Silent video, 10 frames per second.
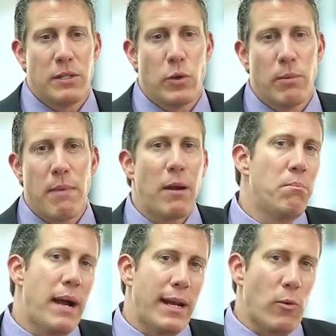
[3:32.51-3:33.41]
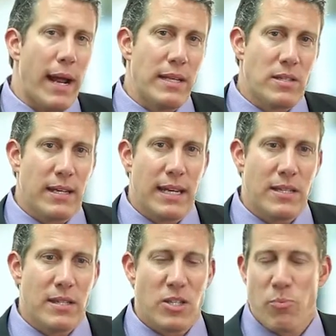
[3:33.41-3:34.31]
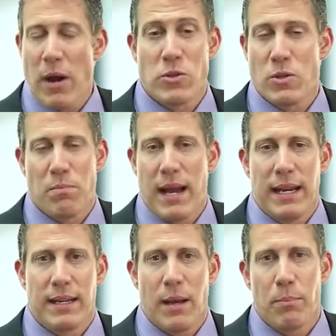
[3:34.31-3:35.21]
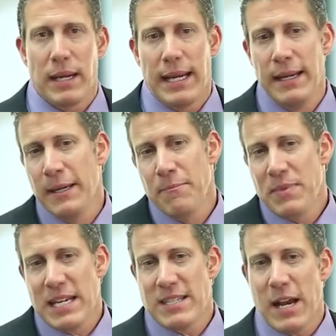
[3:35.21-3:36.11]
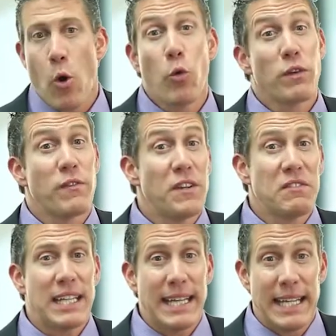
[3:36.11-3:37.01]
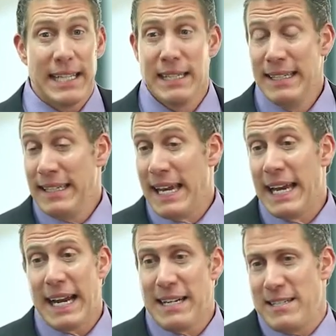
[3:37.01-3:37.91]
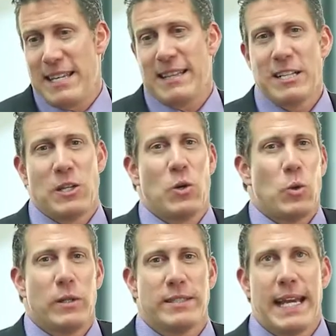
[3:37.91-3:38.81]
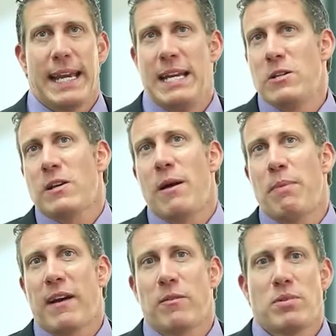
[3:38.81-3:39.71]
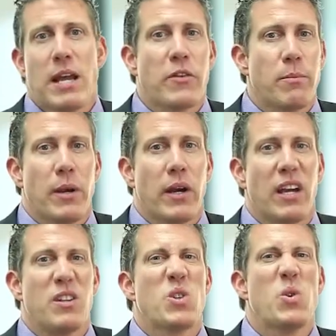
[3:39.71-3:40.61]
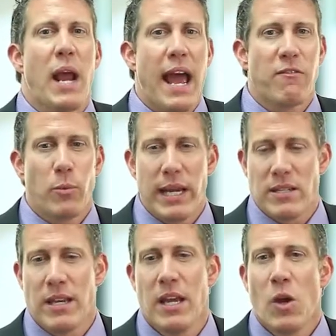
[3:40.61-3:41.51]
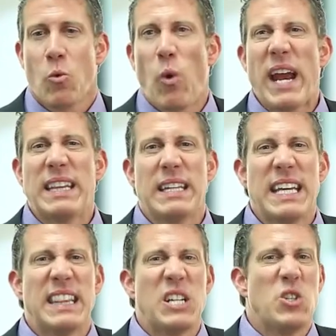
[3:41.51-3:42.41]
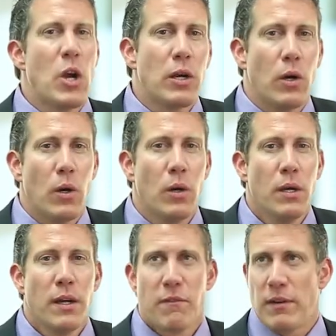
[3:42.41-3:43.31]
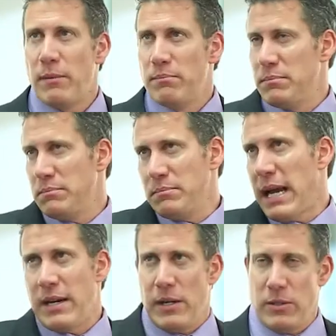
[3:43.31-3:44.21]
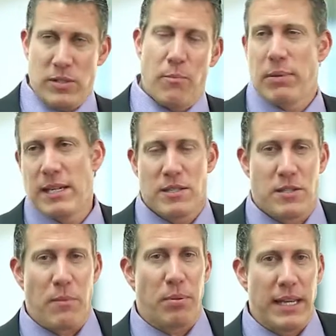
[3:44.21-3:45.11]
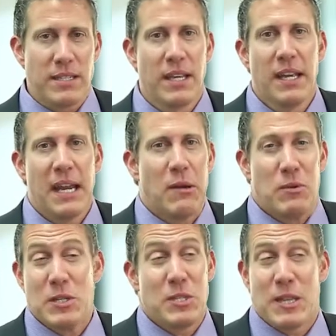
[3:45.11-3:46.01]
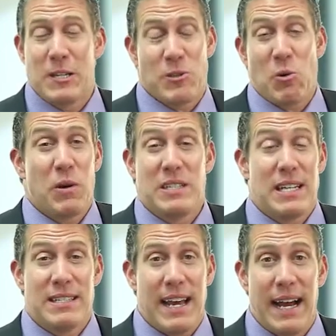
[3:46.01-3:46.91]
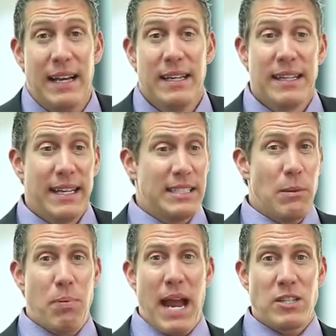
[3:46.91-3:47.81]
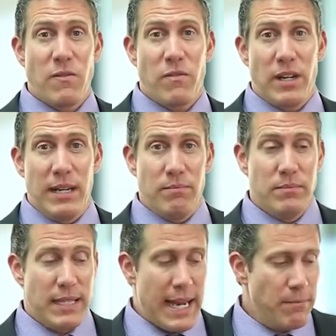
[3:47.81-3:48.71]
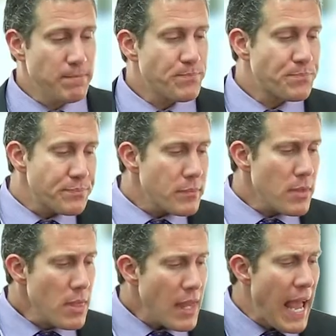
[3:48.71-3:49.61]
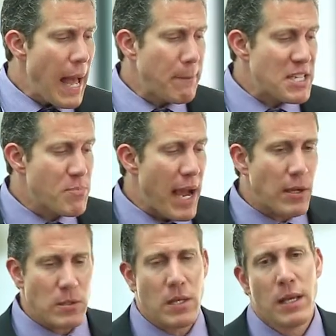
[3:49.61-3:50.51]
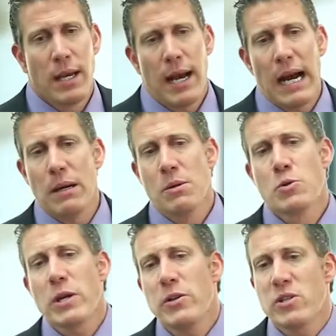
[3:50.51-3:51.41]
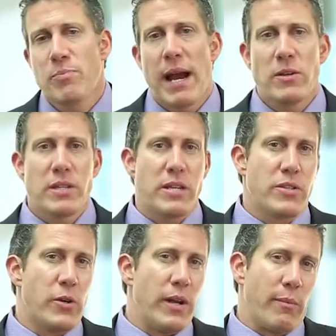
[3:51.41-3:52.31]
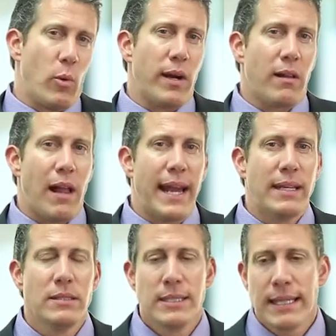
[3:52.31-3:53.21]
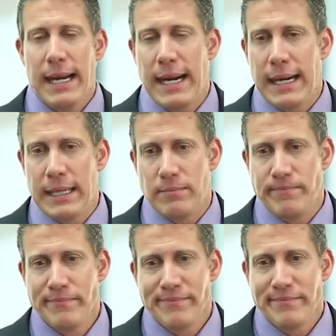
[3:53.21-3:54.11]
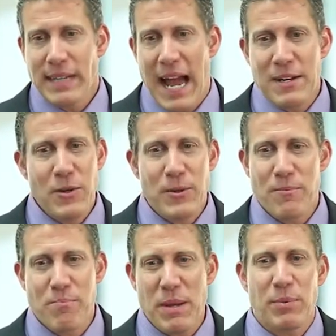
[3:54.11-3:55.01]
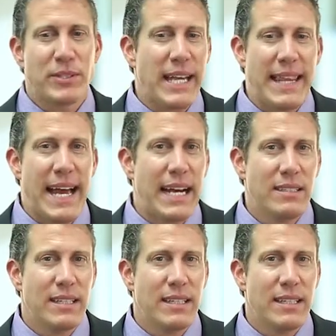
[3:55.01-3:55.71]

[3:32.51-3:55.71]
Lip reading: doing mountain bike rides, and he's sponsored by a company, and it's an over 50 league. And I just think that's the coolest thing. He just got back from South America, 2.5 weeks, riding in the jungle from, I don't know, someplace to someplace. And it was just the stories he's got. It's a passion for him, okay? Happy spouse. Treat your spouse as your number 1 client. I know people say that,